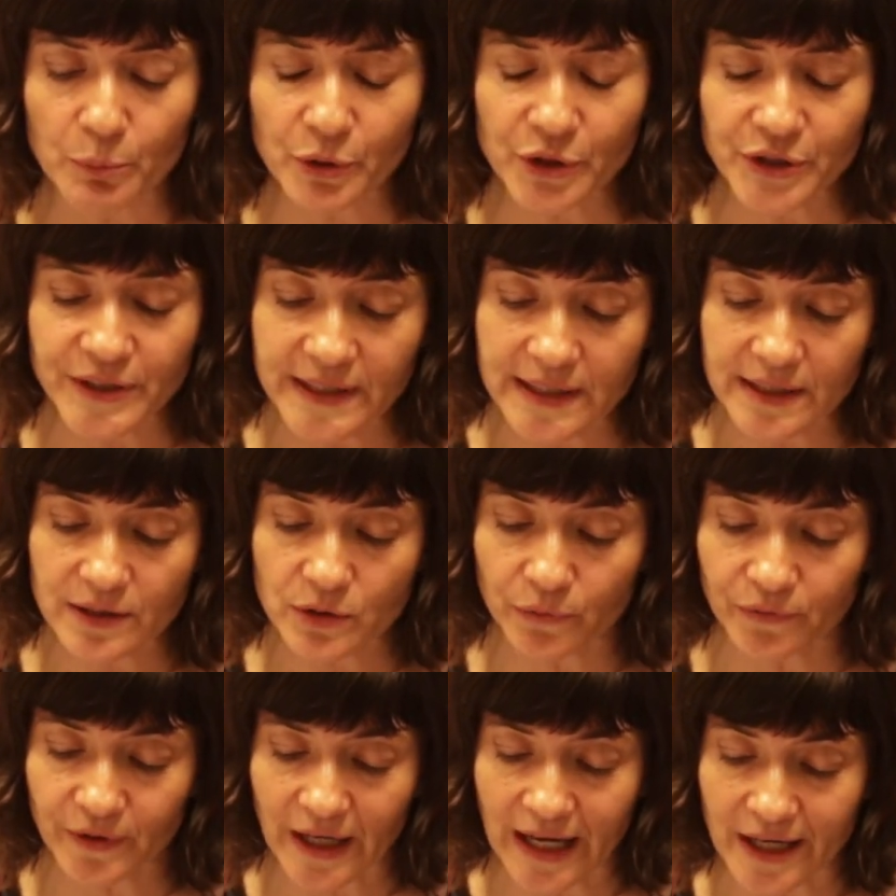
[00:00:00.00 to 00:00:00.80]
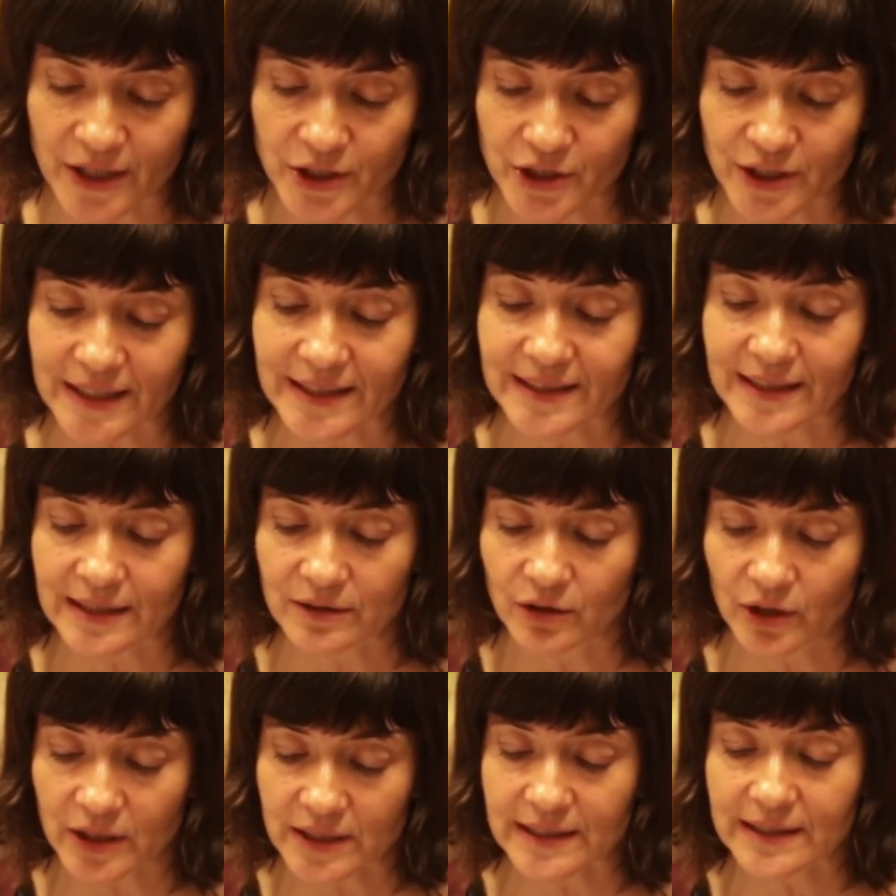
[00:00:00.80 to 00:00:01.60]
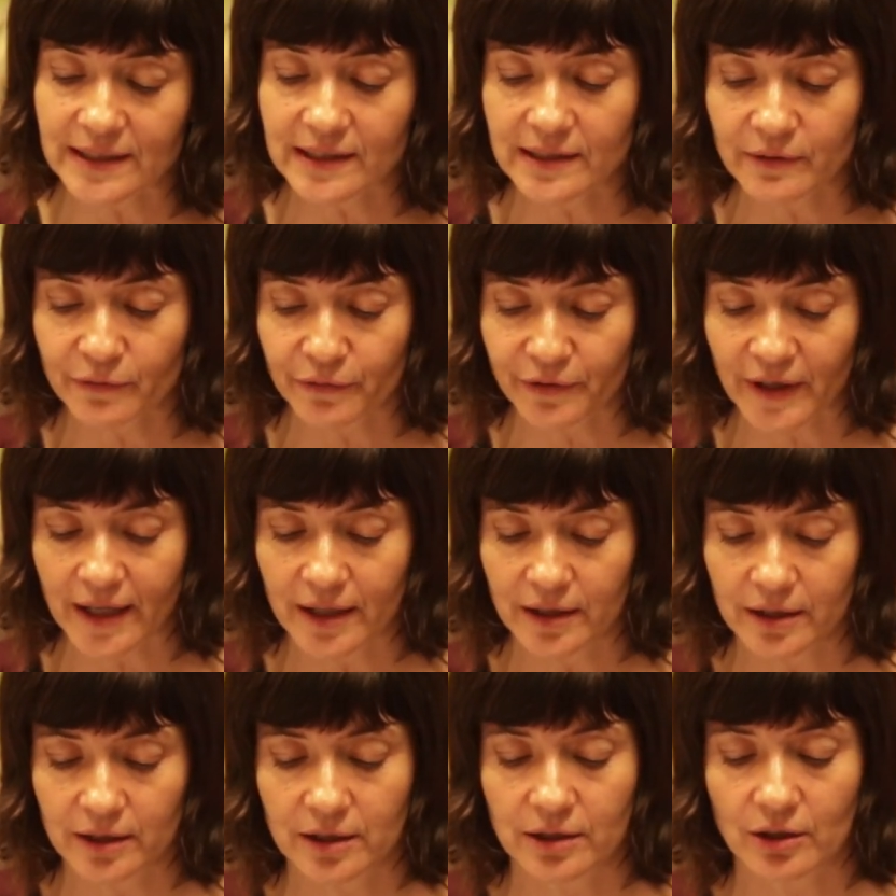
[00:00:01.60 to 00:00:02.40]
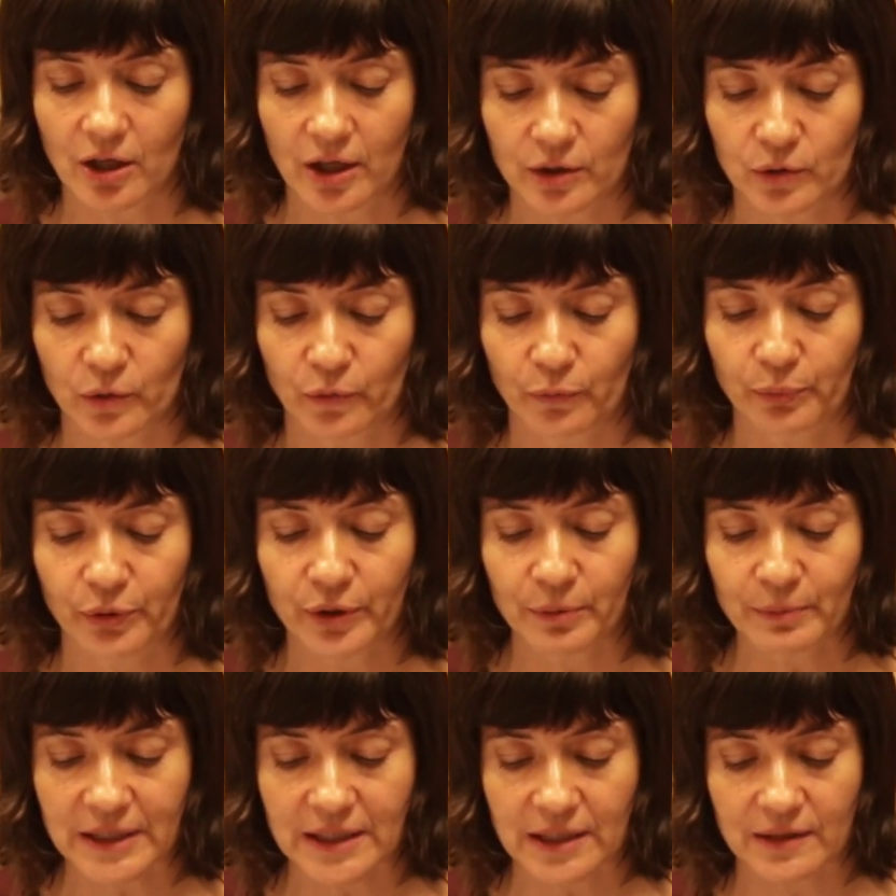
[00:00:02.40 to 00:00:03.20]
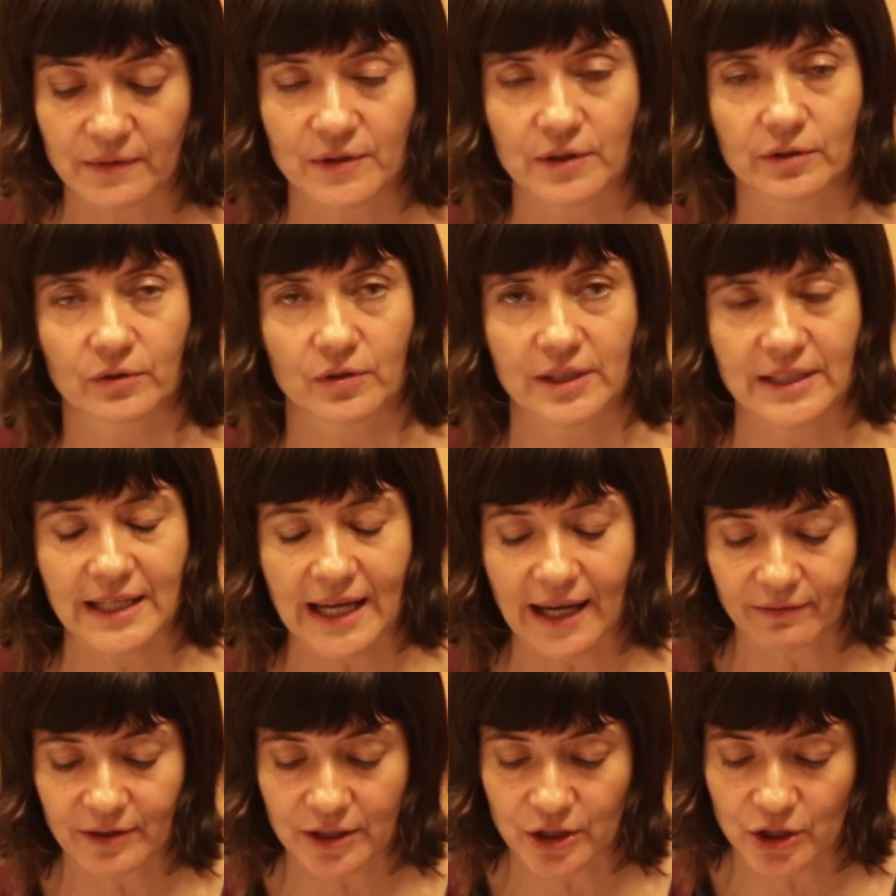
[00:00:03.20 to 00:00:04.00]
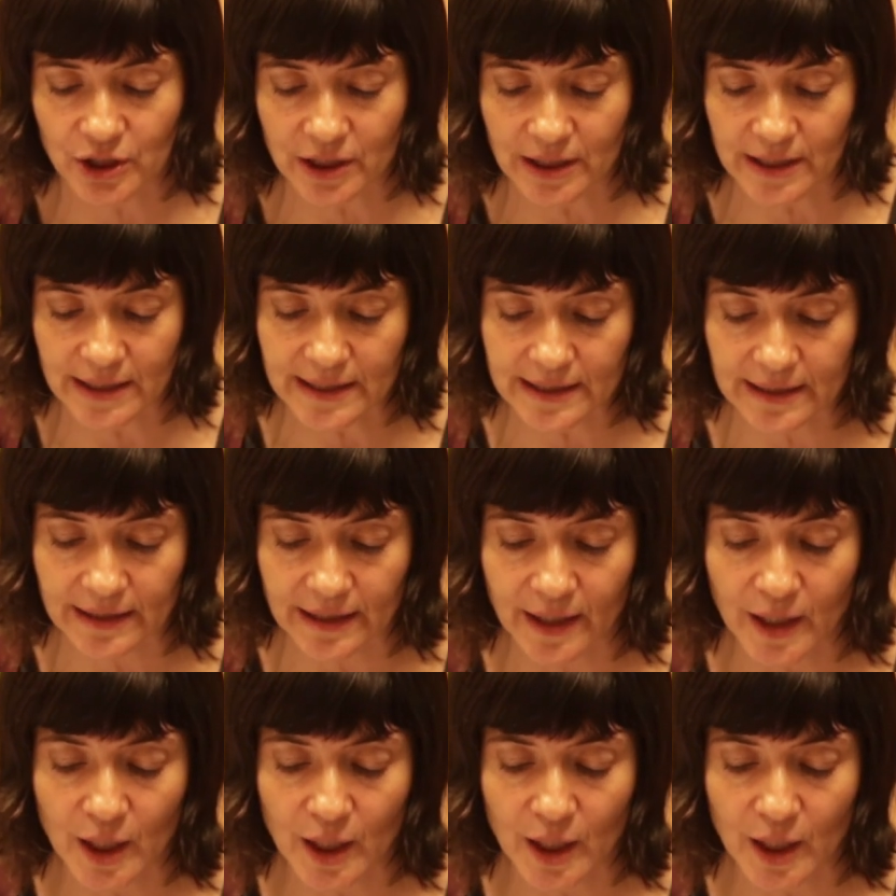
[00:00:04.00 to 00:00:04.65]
Pensée sauvage thus does not signify the thought of primitives or savages,